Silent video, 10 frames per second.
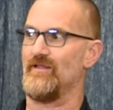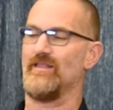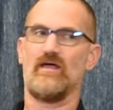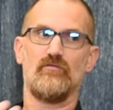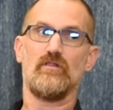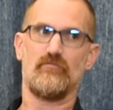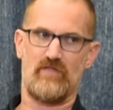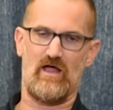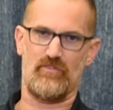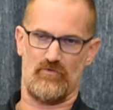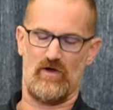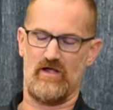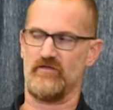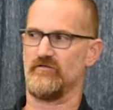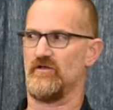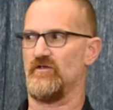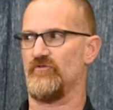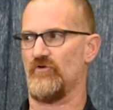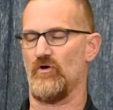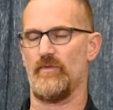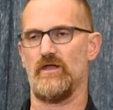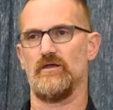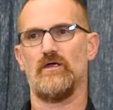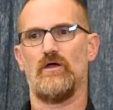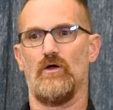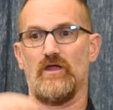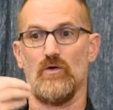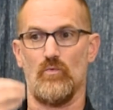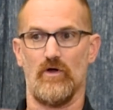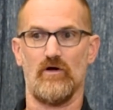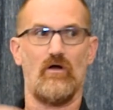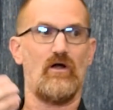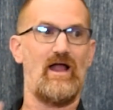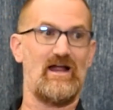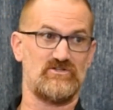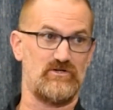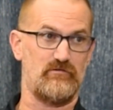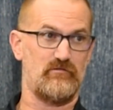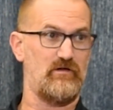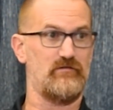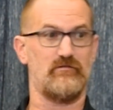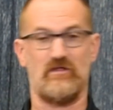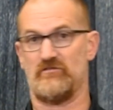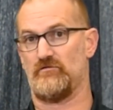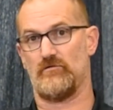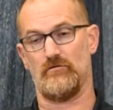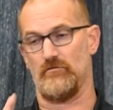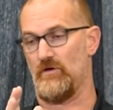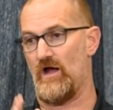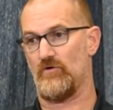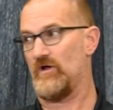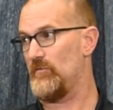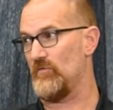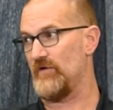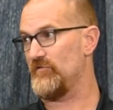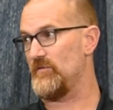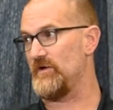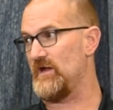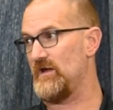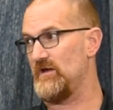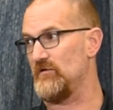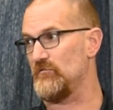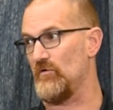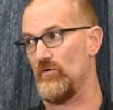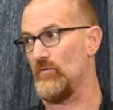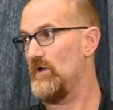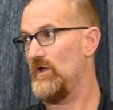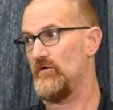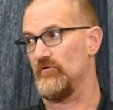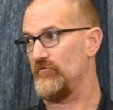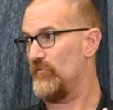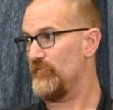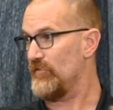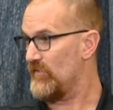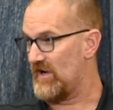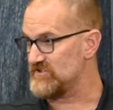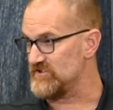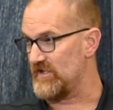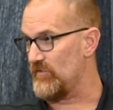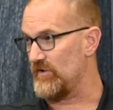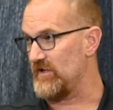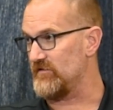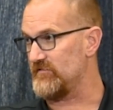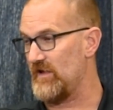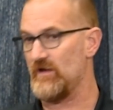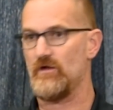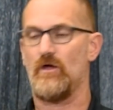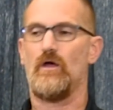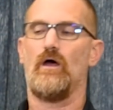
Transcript: The level of that threat is going to determine, okay, what are our actions? Is this not credible right from the beginning, and so there's no further action that we need to take?